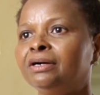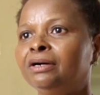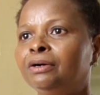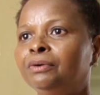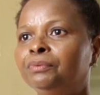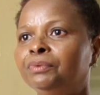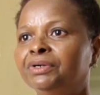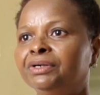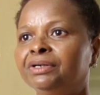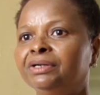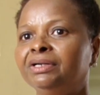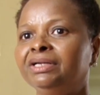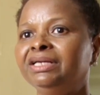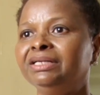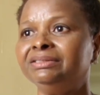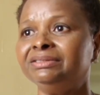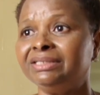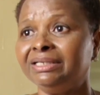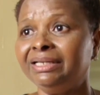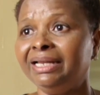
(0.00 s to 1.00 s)
our
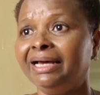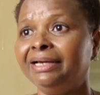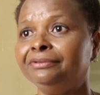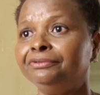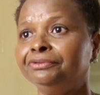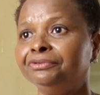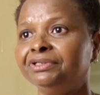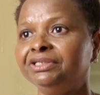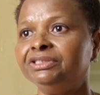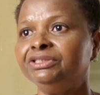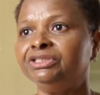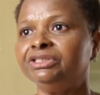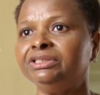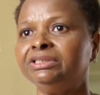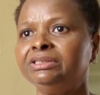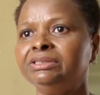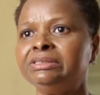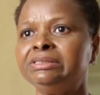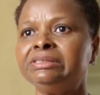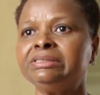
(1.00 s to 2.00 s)
hinterland
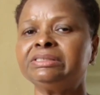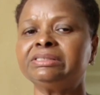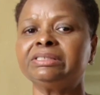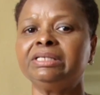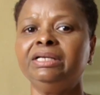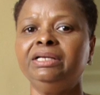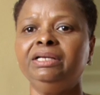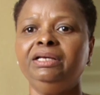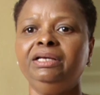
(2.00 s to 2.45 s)
regions,